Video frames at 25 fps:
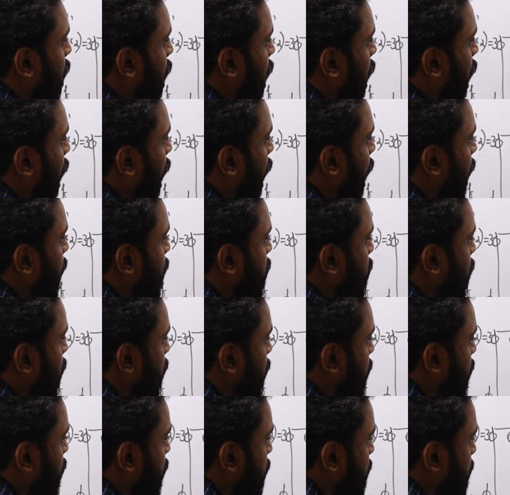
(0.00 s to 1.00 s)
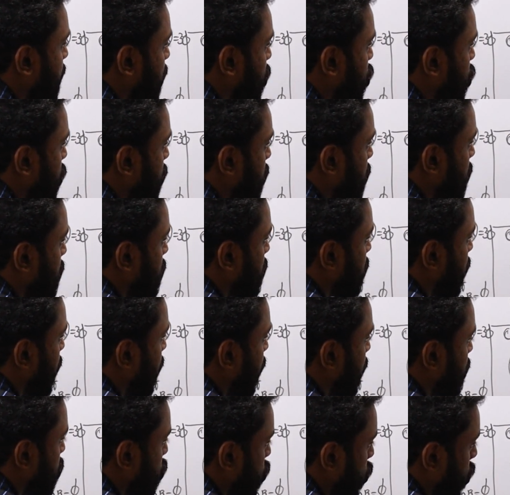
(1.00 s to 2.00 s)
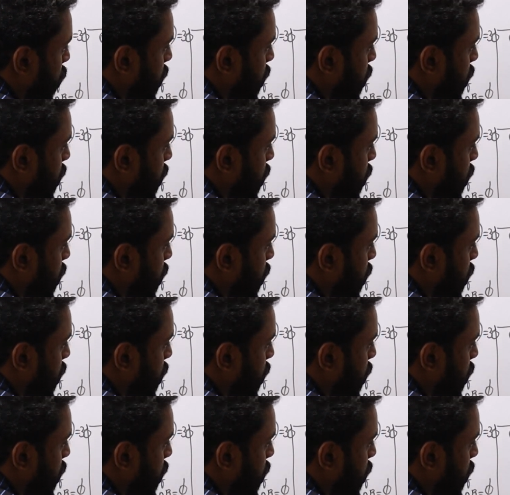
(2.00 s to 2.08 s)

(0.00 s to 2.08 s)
and the intersection is this area. So